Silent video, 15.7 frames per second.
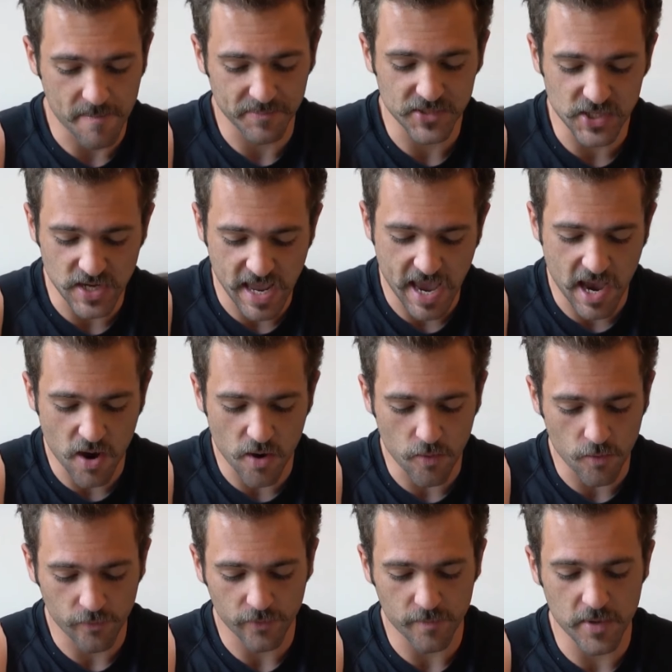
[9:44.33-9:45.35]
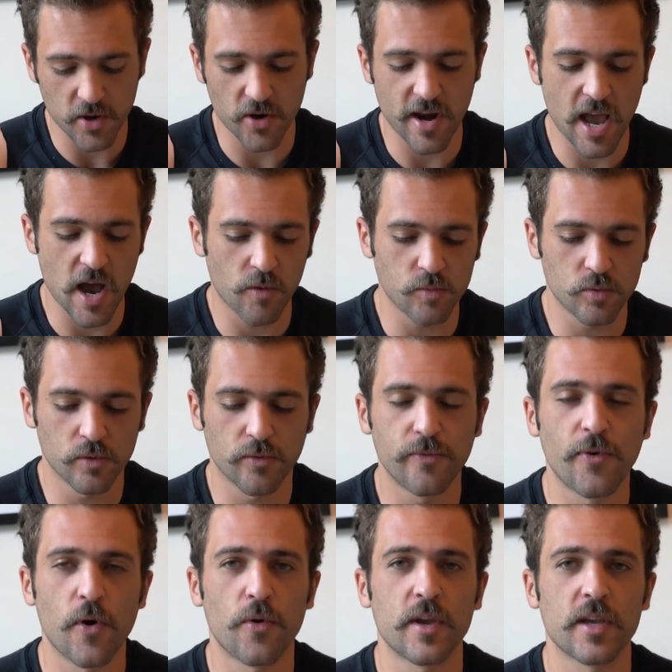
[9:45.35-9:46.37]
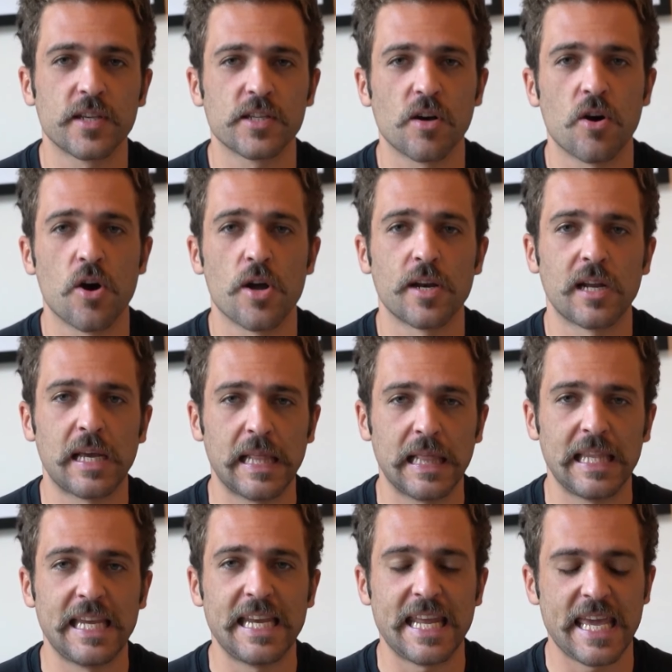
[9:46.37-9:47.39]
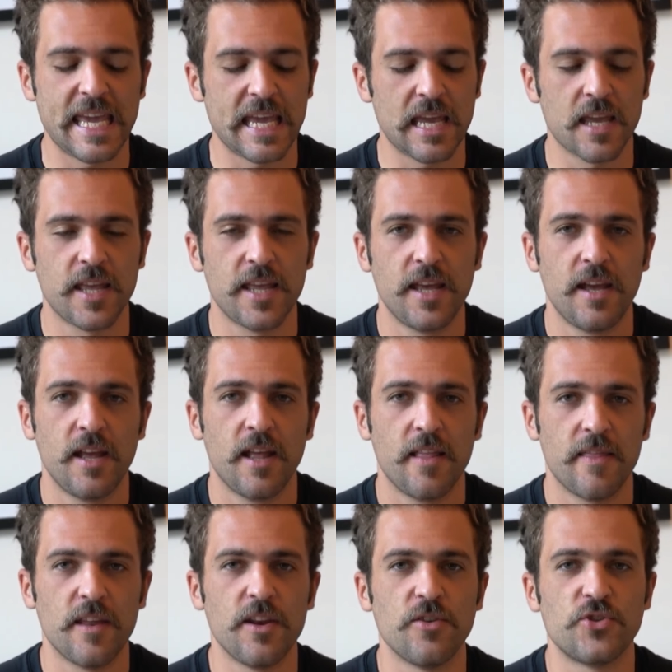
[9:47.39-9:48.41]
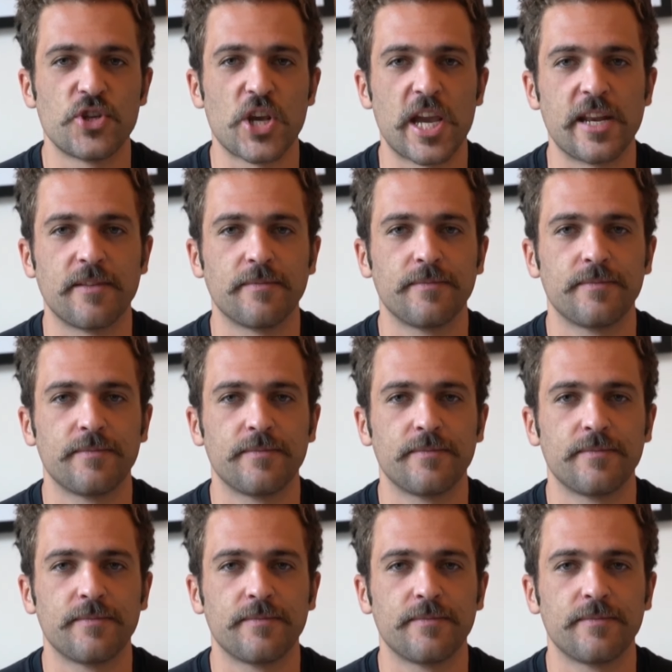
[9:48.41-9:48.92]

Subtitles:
So now from here on out we will focus on cleaning the new chain.